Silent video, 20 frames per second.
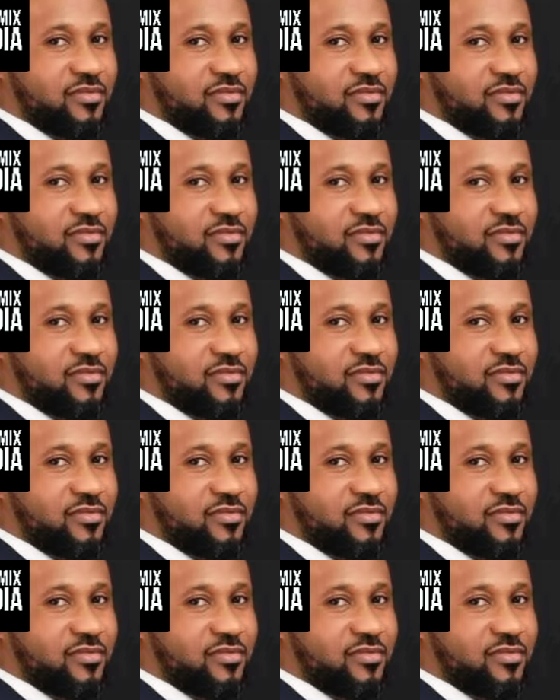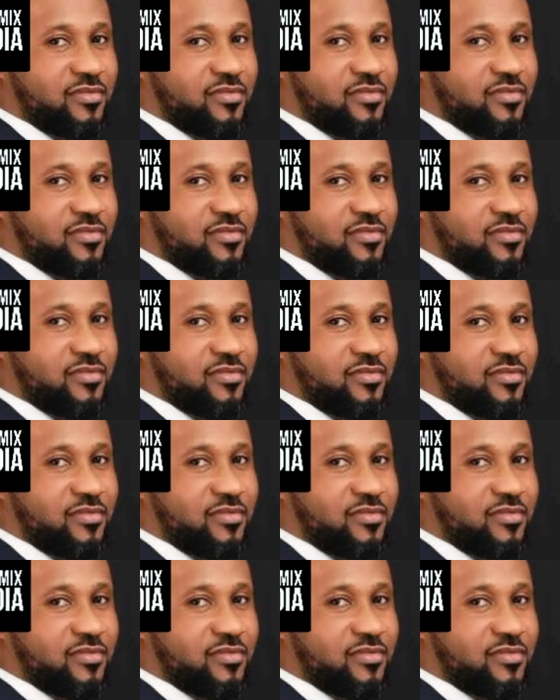
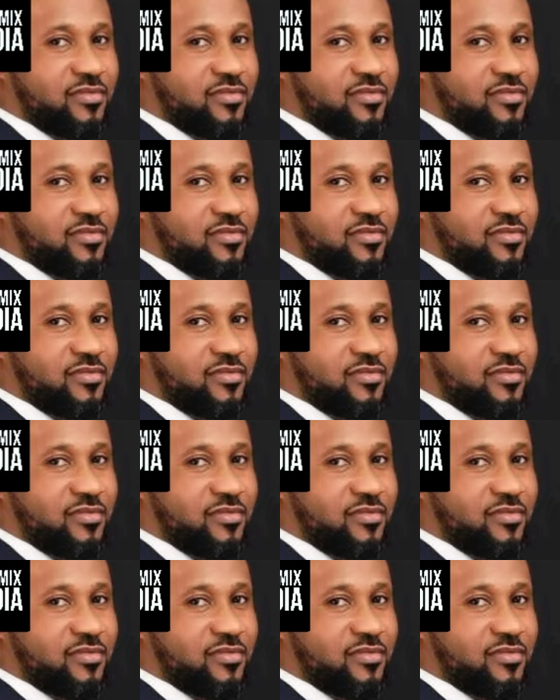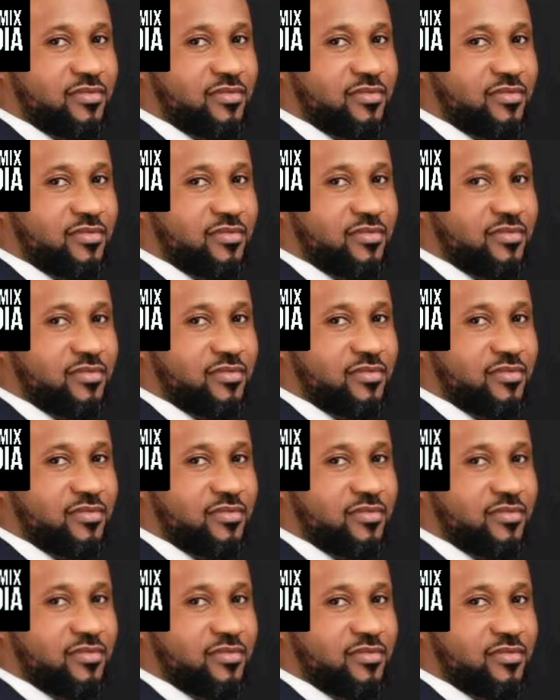
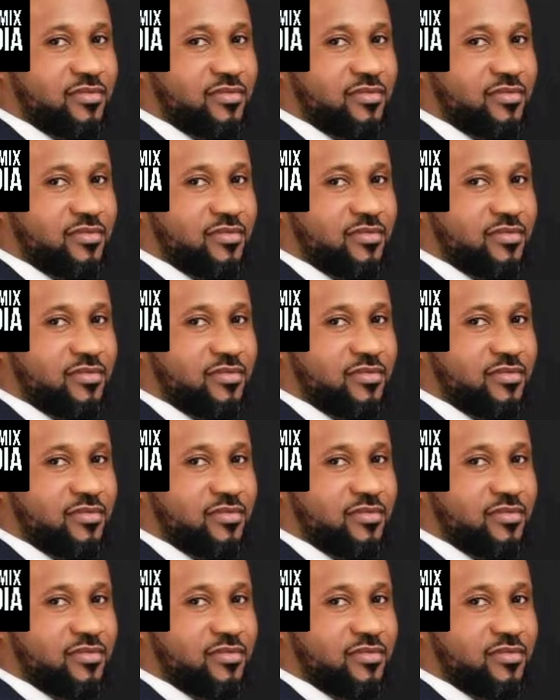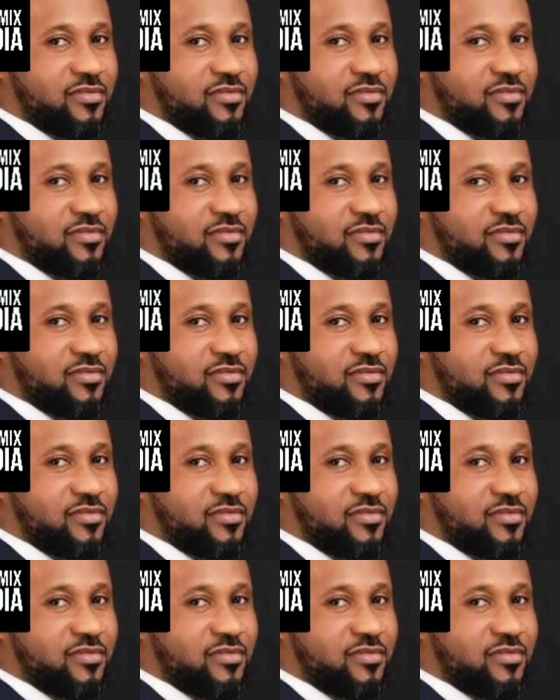No words are spoken by the person on screen.